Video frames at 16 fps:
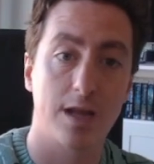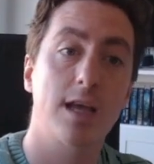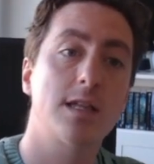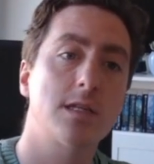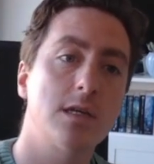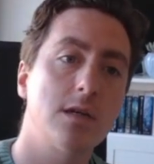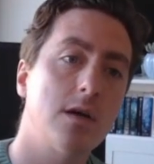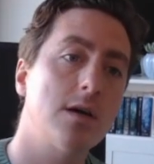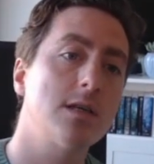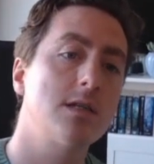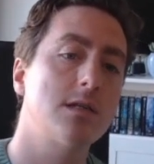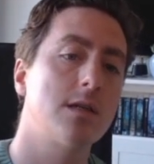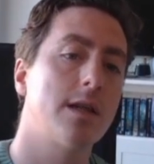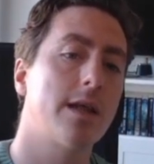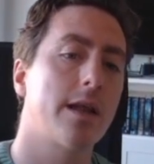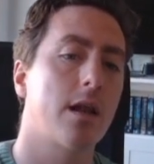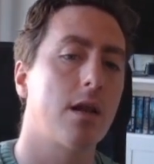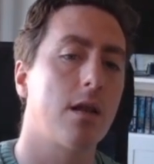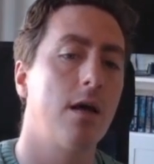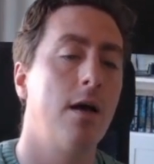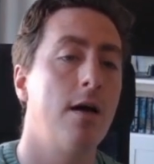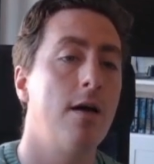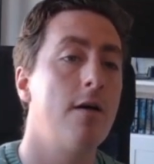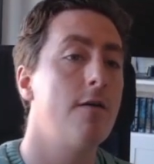It's a nice little
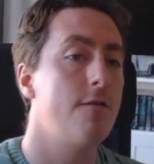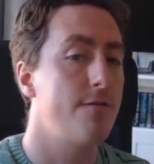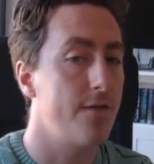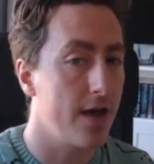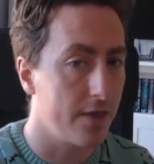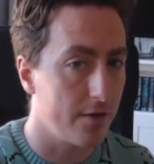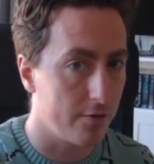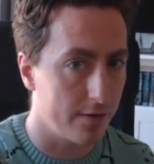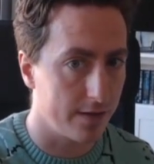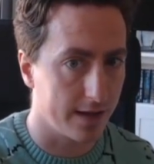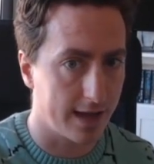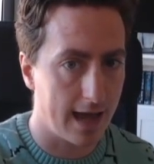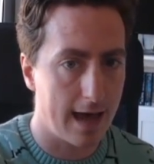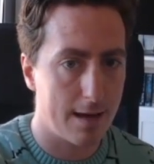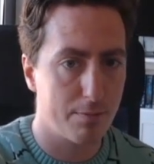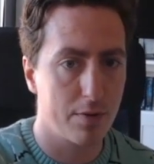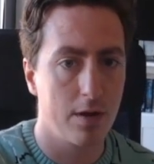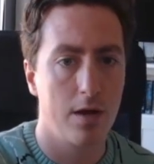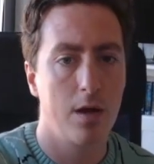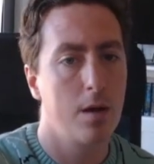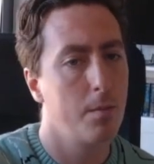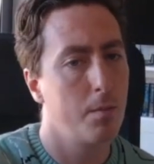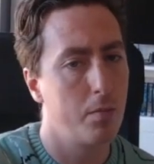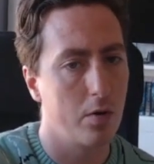feather in the cap,
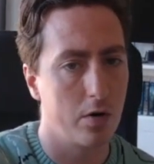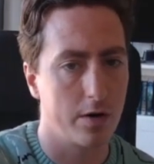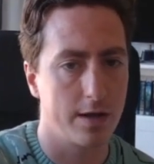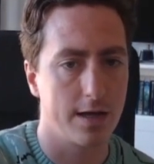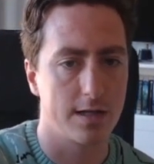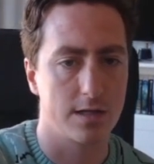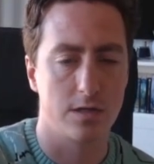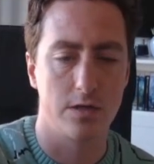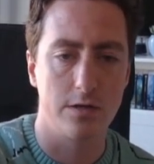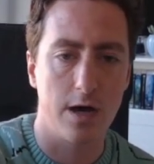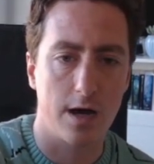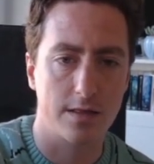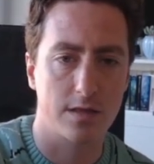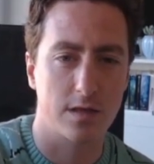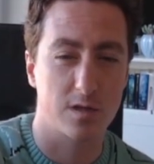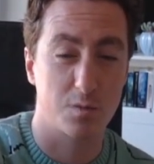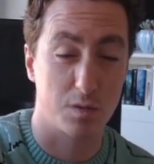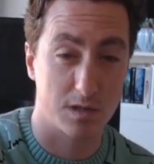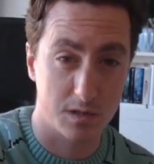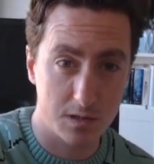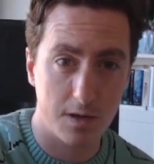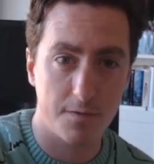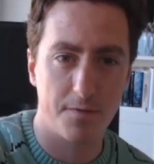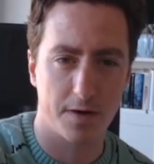but it's not the
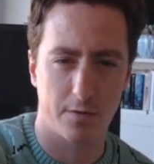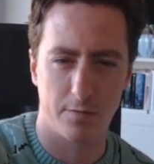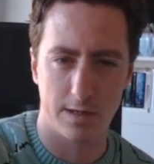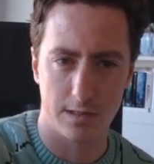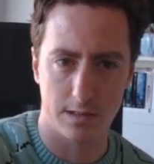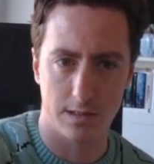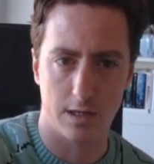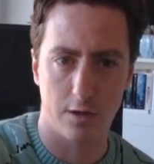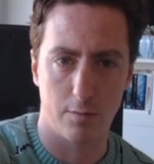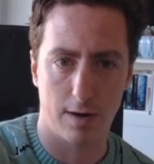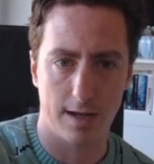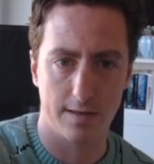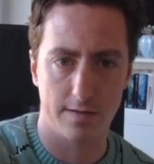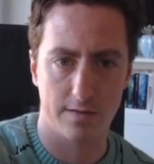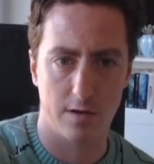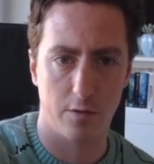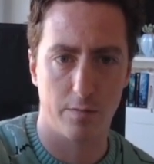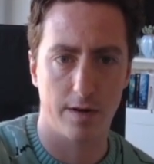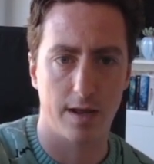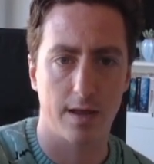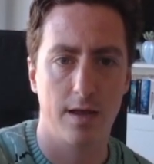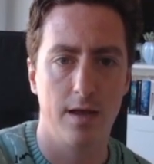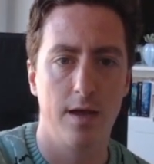specific reason that you play this opening.